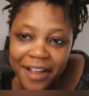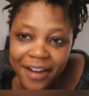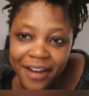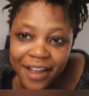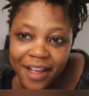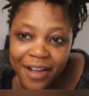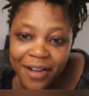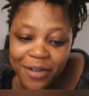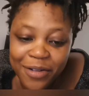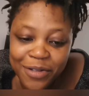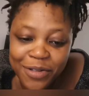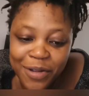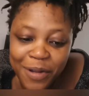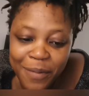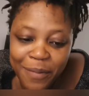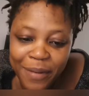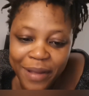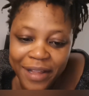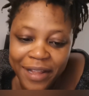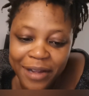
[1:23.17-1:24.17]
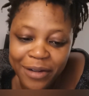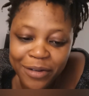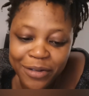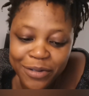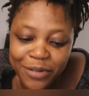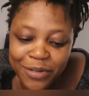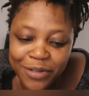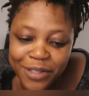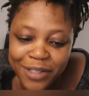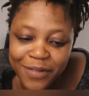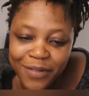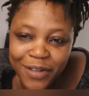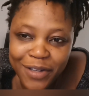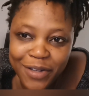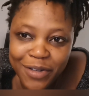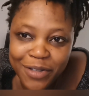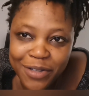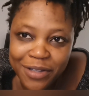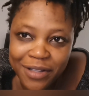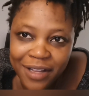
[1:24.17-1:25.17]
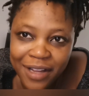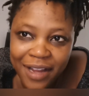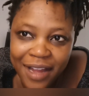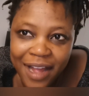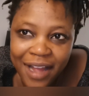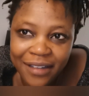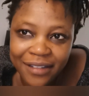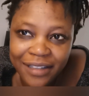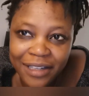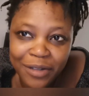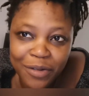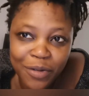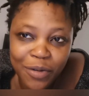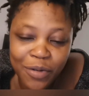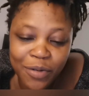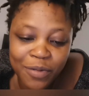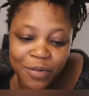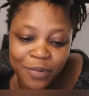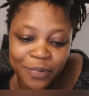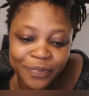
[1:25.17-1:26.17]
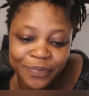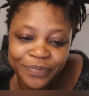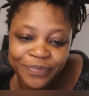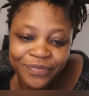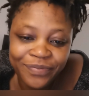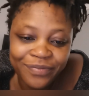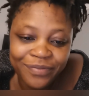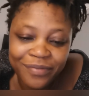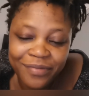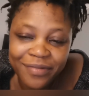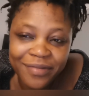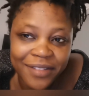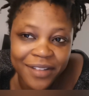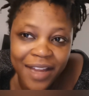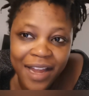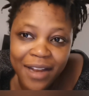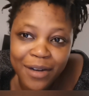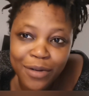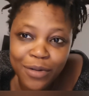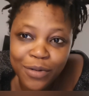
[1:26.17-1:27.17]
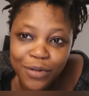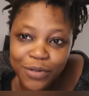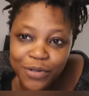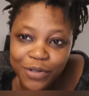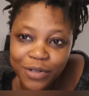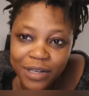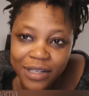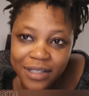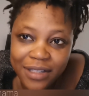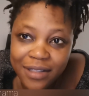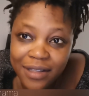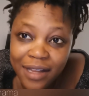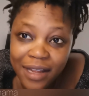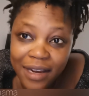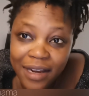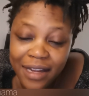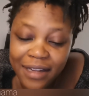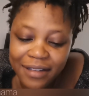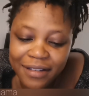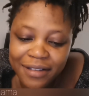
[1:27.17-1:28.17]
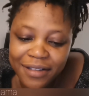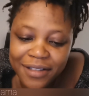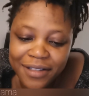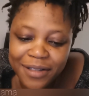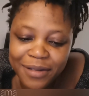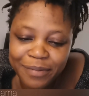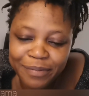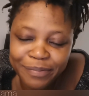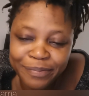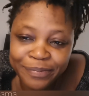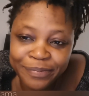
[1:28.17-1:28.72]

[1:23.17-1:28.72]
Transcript: Now on top bed I go do this video today and I no go dress now like this.